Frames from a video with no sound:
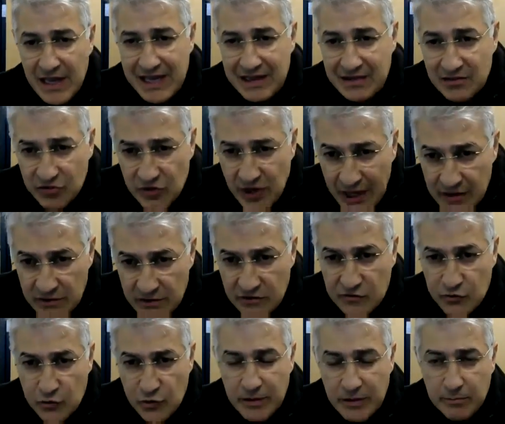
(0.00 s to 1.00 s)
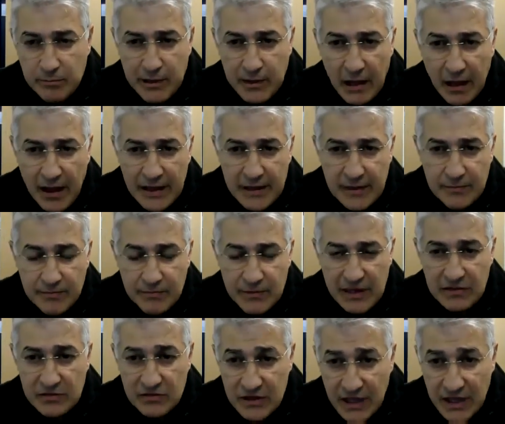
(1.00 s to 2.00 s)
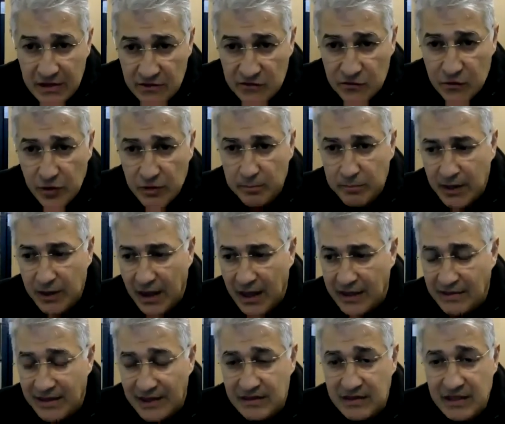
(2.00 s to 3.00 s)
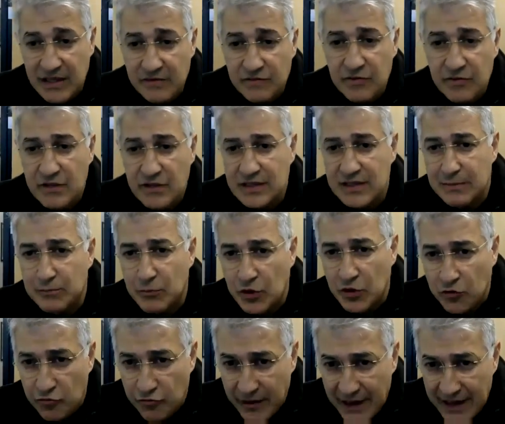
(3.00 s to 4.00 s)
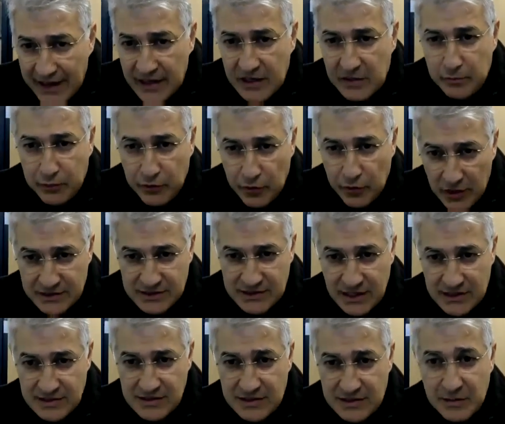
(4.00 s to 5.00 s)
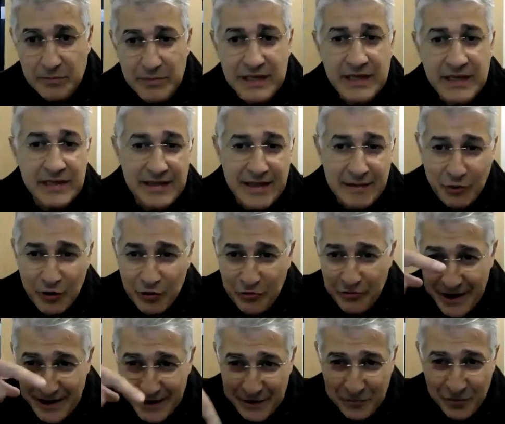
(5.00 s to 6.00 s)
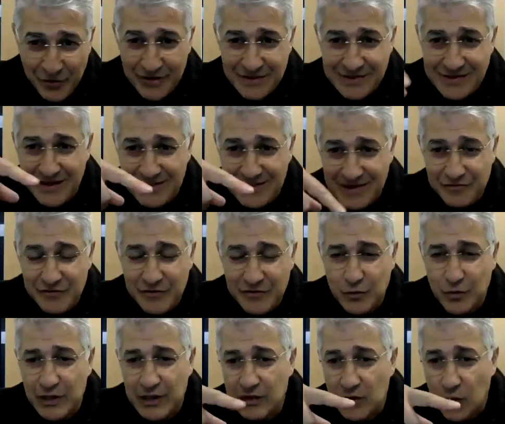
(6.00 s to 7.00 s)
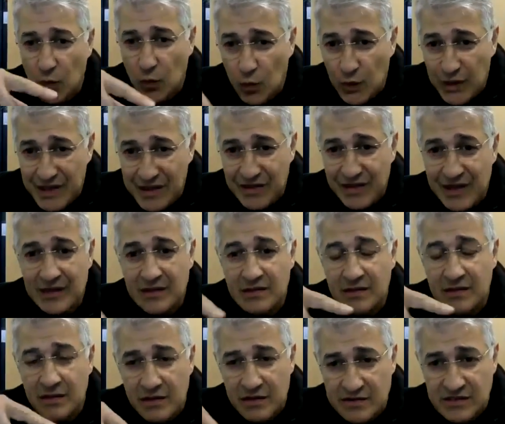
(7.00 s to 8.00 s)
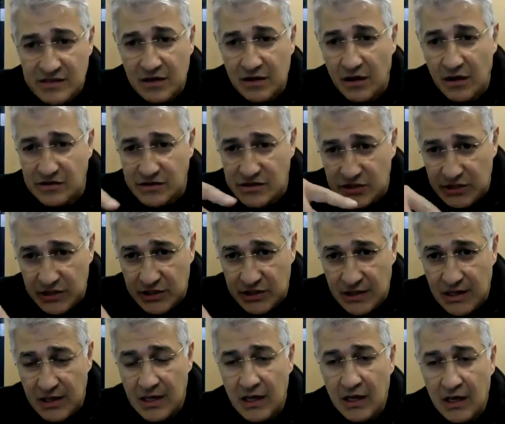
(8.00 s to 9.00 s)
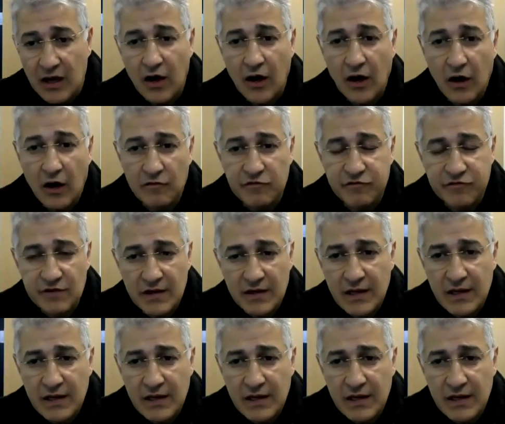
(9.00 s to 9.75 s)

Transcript: it tends to imply that even the democratic process, the mini democratic process, if you will, within this cluster of